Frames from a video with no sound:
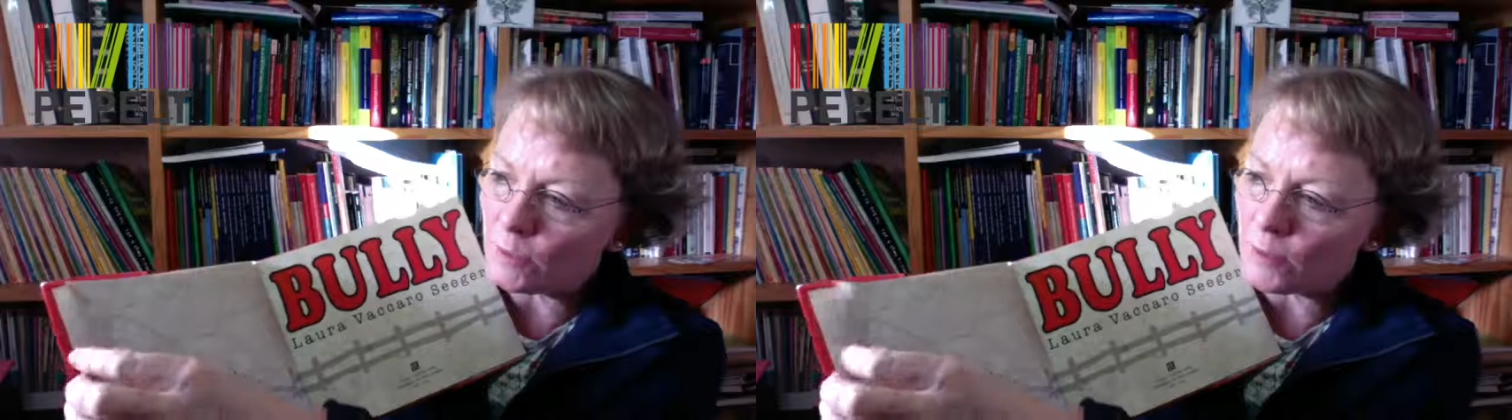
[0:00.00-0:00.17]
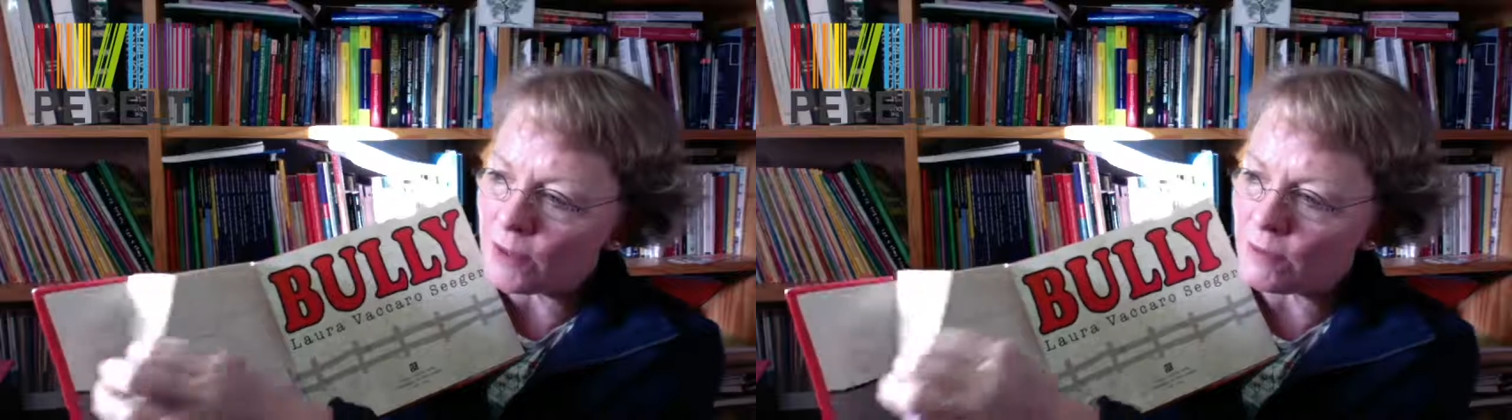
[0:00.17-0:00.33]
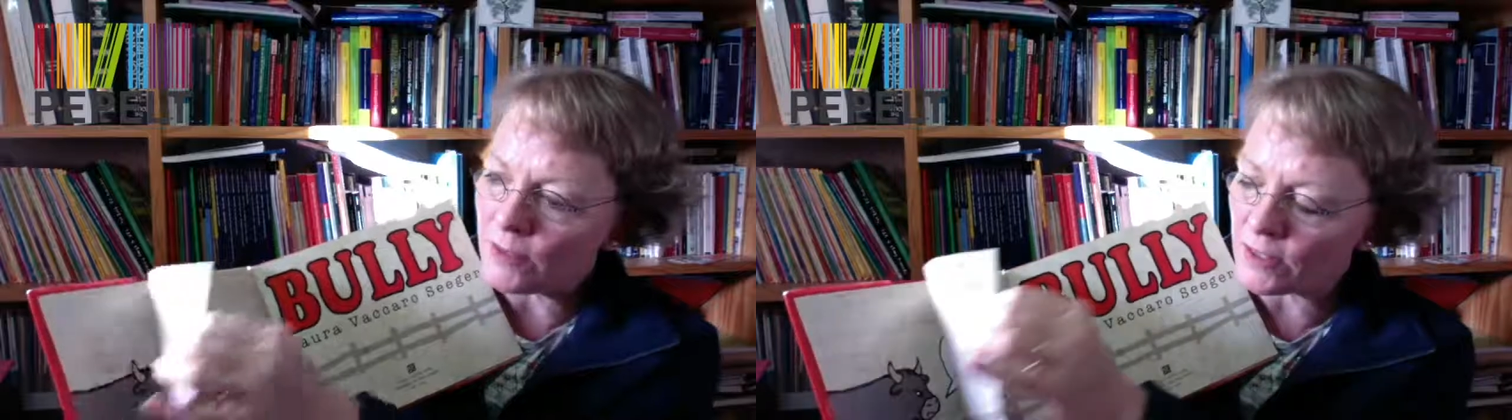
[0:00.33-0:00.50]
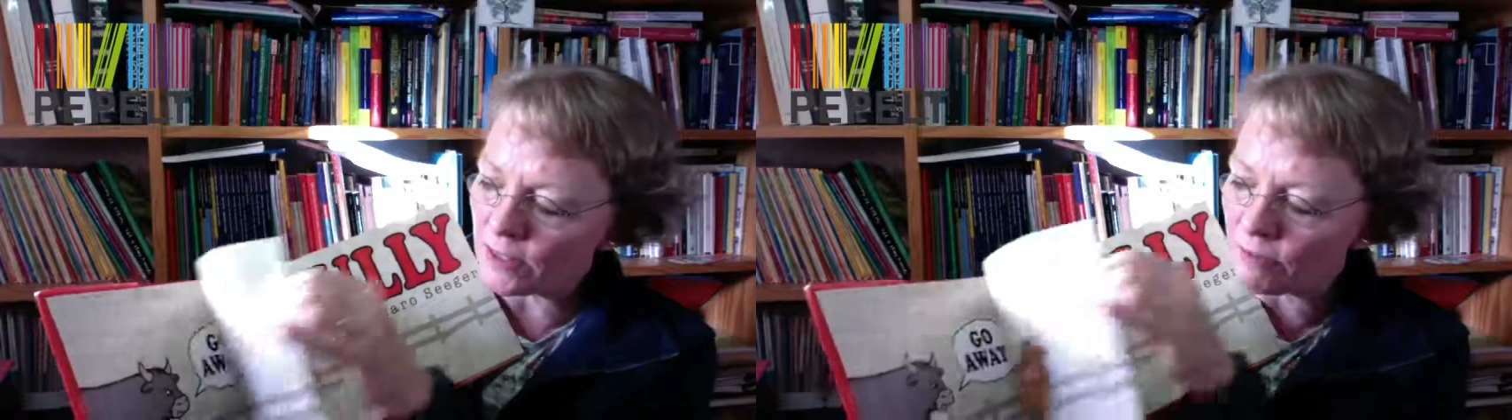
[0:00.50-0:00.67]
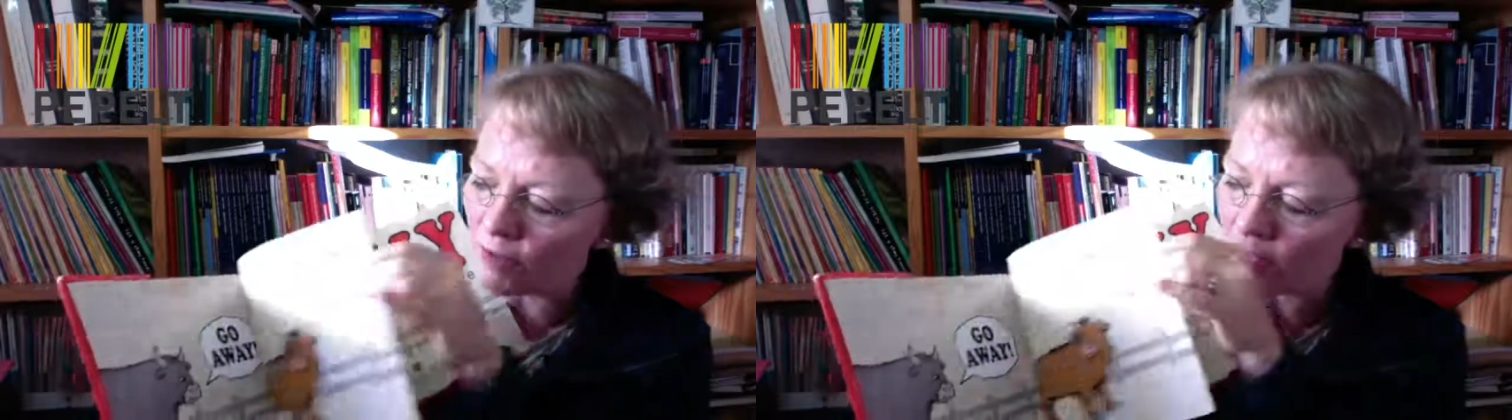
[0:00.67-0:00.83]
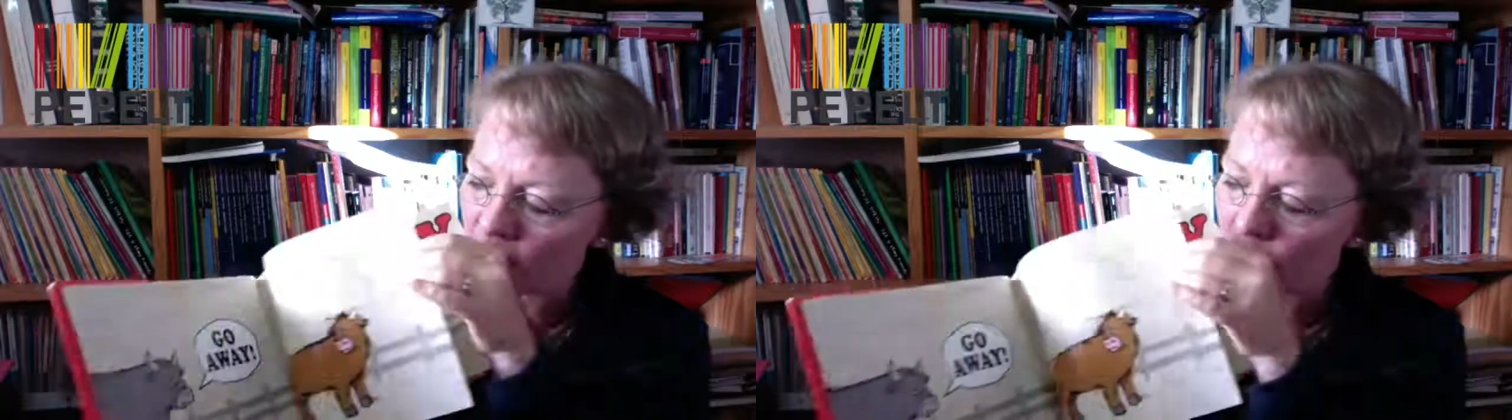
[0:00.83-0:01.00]
the
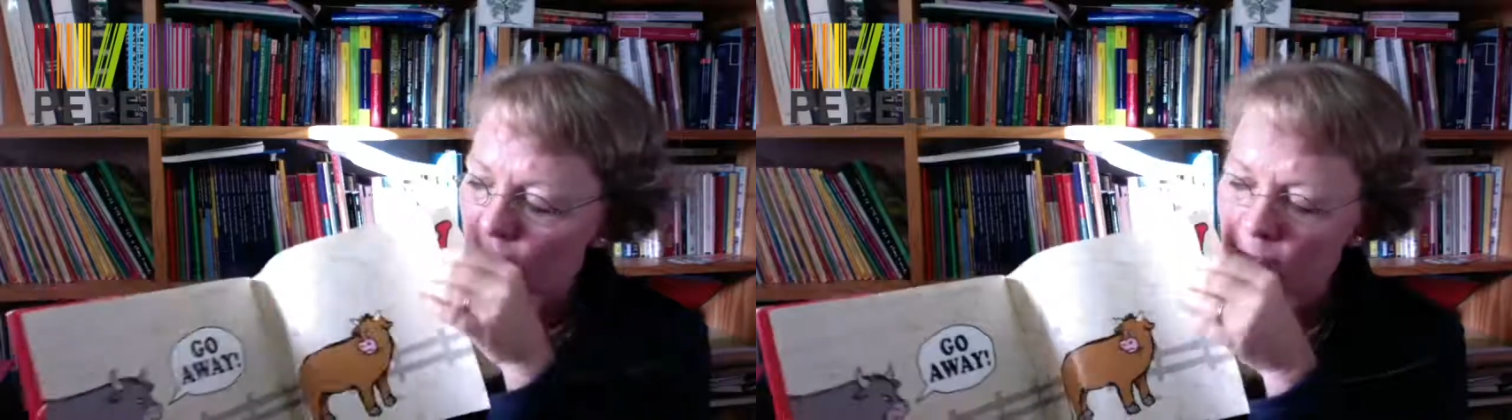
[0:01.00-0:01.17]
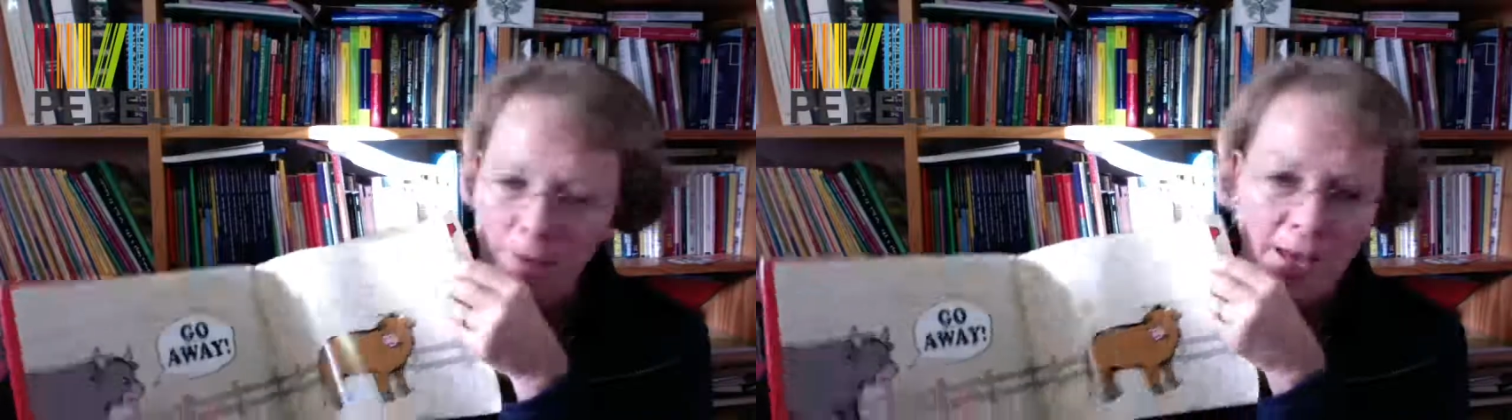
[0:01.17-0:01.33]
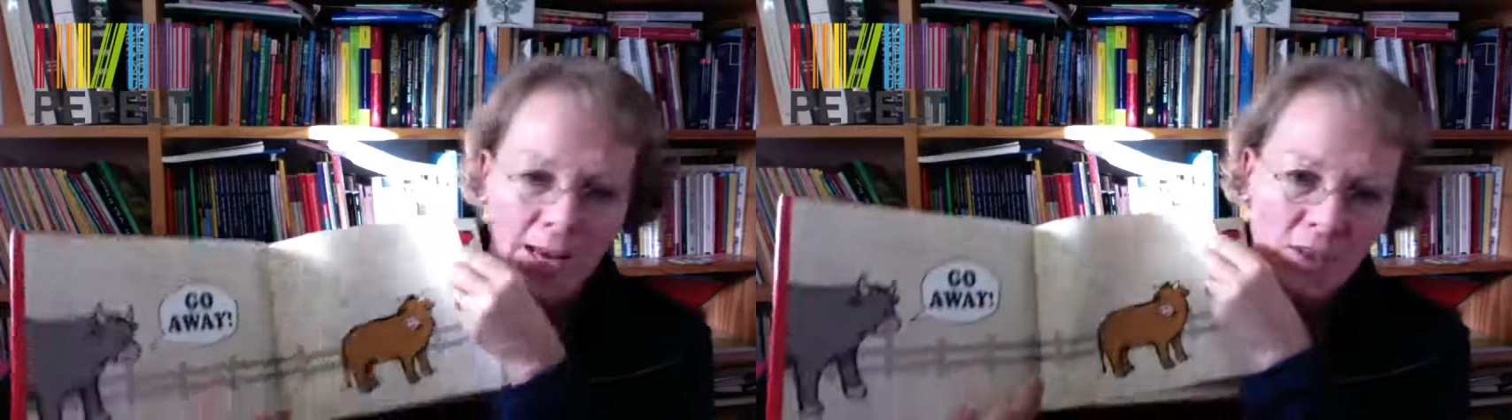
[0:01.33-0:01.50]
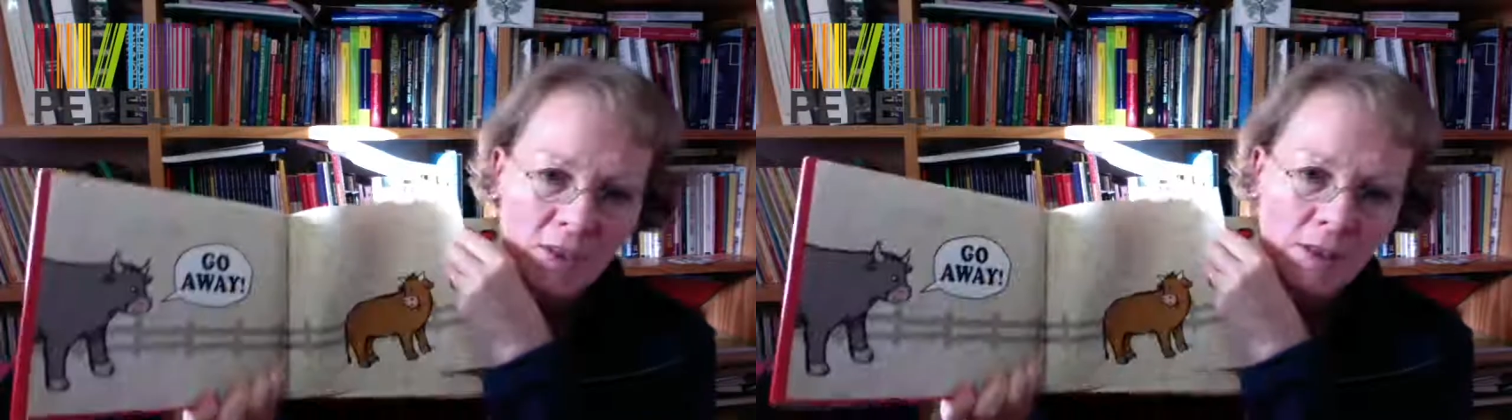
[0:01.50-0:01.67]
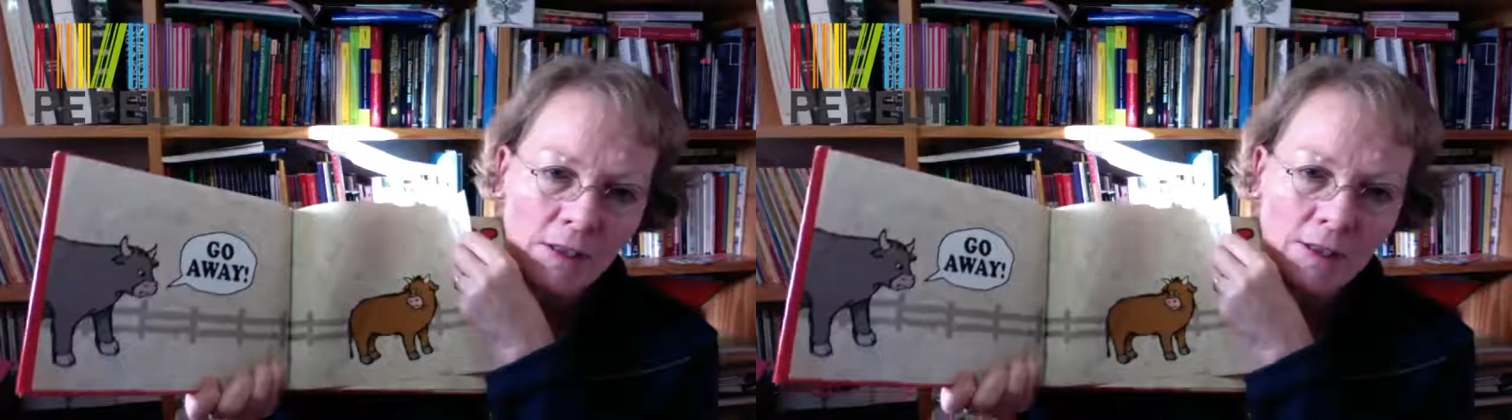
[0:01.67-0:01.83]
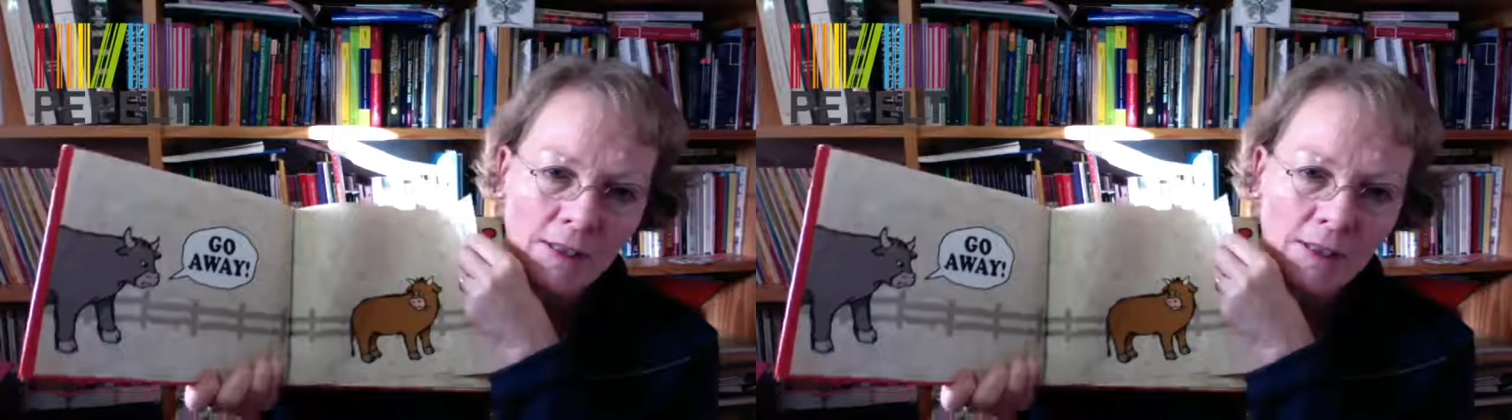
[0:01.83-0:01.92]
frontispiece page.